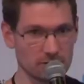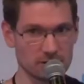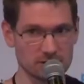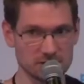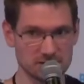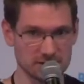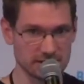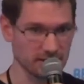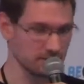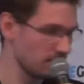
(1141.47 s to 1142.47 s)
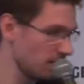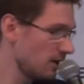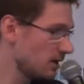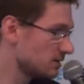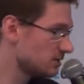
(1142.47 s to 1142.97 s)
GCM.
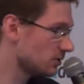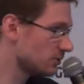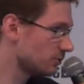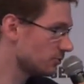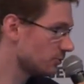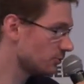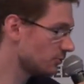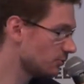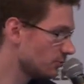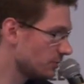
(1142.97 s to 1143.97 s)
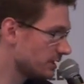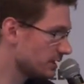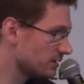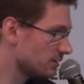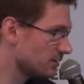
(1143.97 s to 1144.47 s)
So we
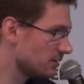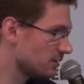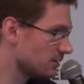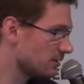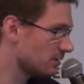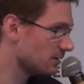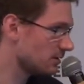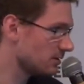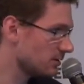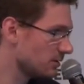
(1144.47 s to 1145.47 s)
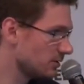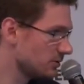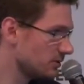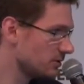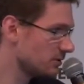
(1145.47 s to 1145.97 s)
can,
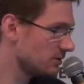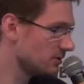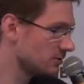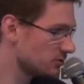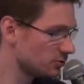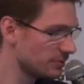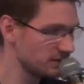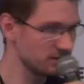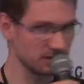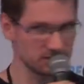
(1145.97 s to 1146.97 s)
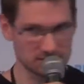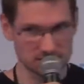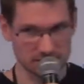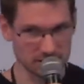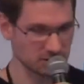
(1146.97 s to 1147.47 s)
to maintain this
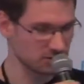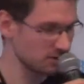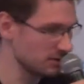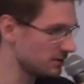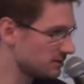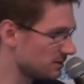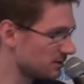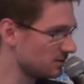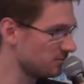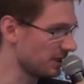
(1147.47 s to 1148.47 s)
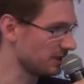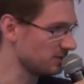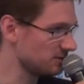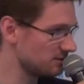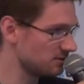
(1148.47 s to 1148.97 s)
connection, is send
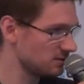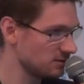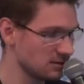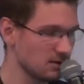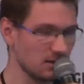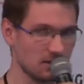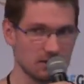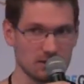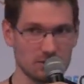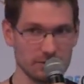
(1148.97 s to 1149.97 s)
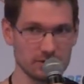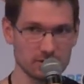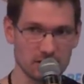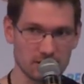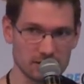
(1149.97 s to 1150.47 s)
packets
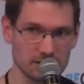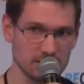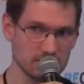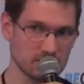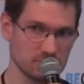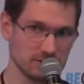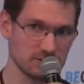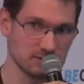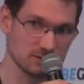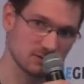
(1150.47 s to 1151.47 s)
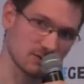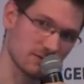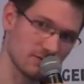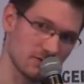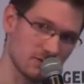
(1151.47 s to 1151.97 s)
regularly between the
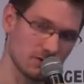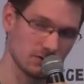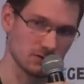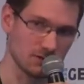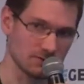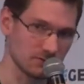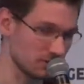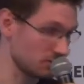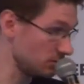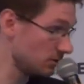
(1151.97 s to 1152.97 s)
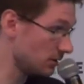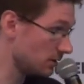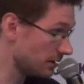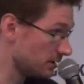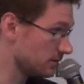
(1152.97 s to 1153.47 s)
server of Google
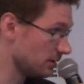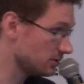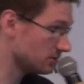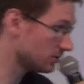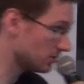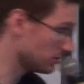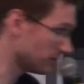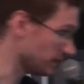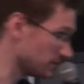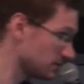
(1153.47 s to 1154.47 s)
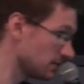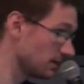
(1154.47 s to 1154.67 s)
and your device.